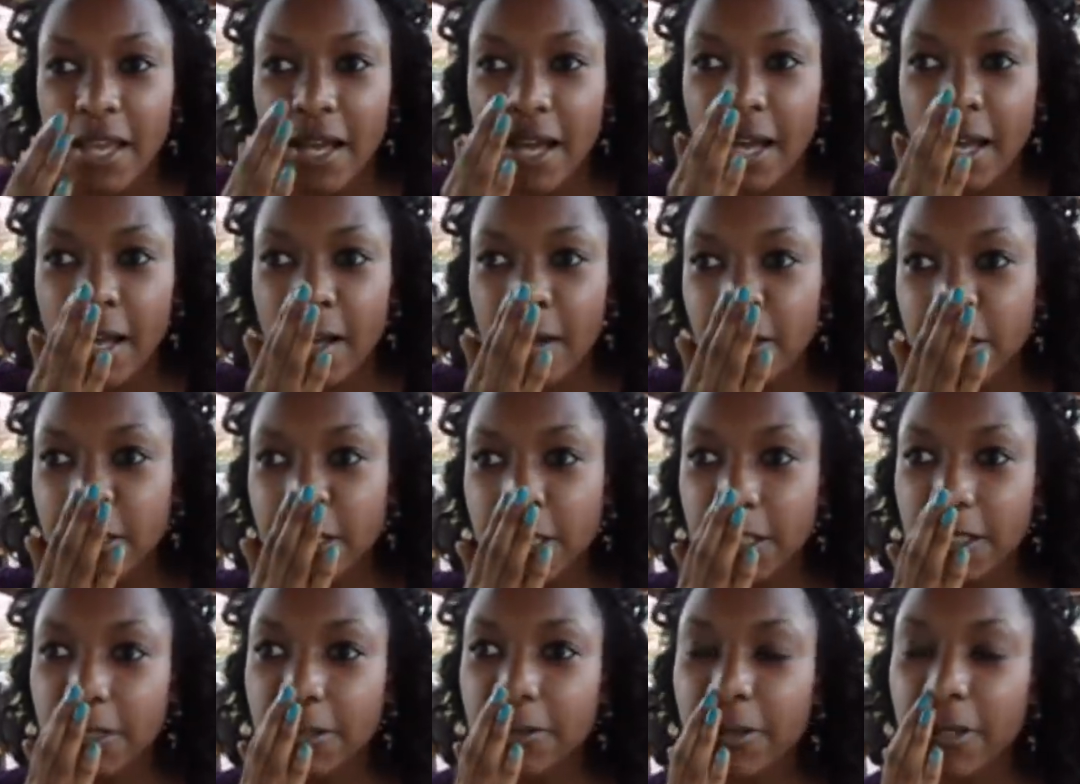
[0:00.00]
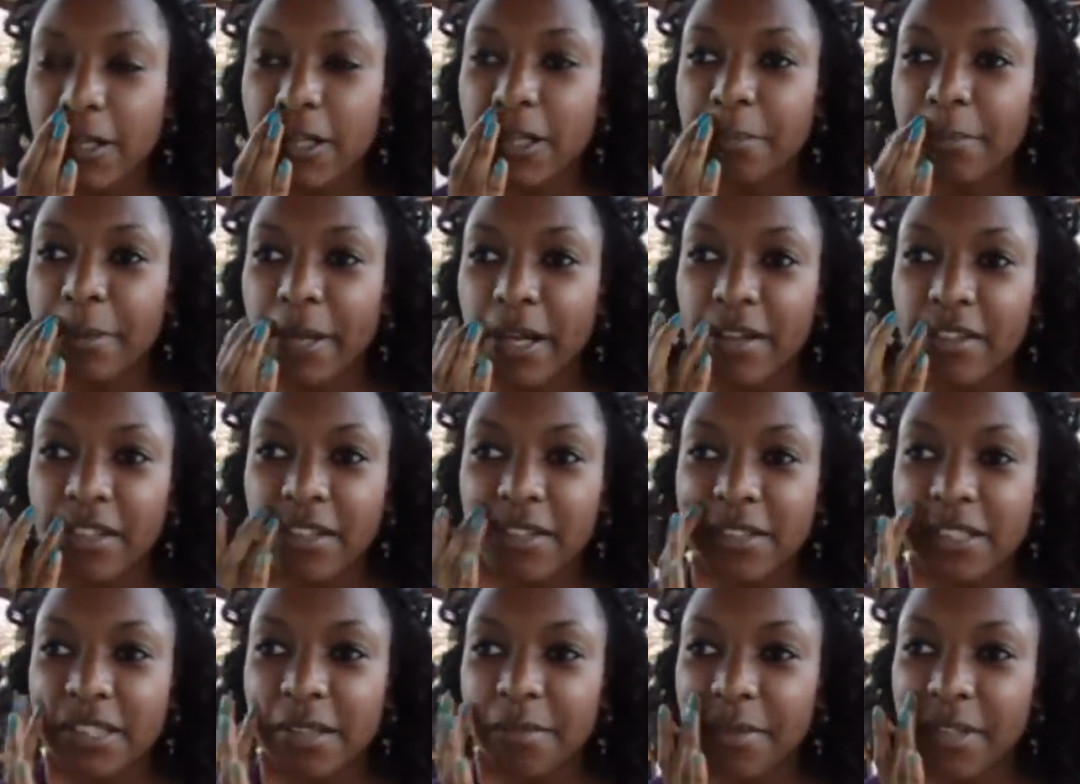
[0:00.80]
I also read about, there
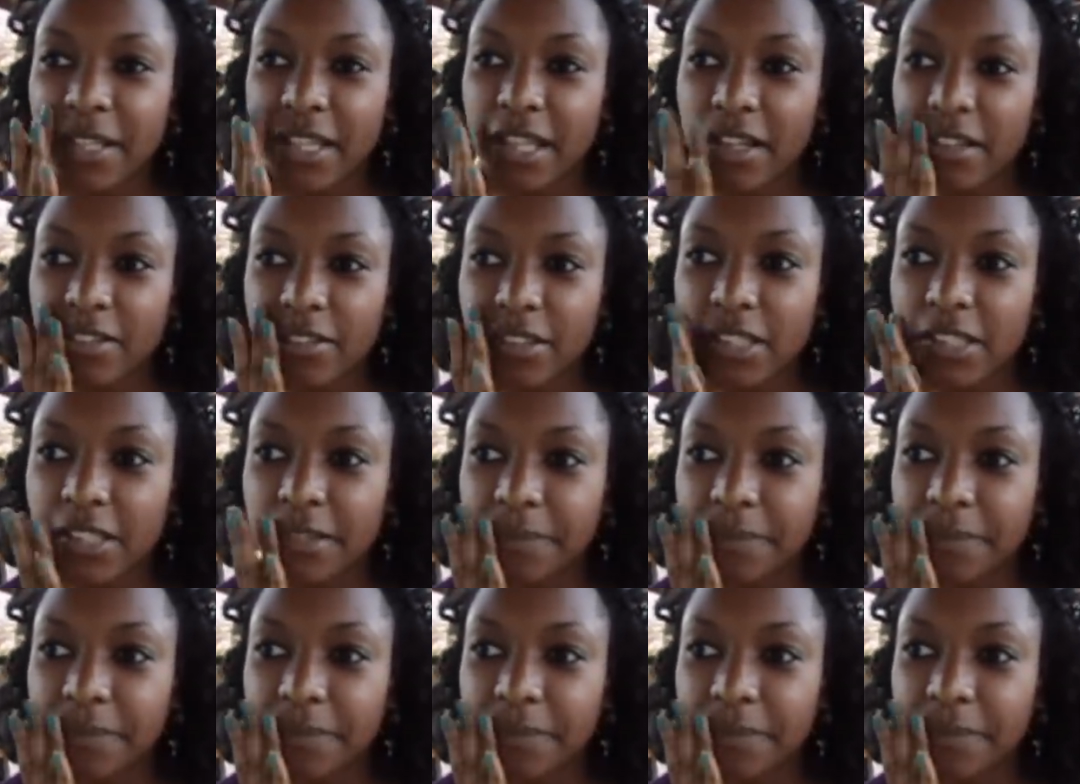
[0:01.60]
was something else.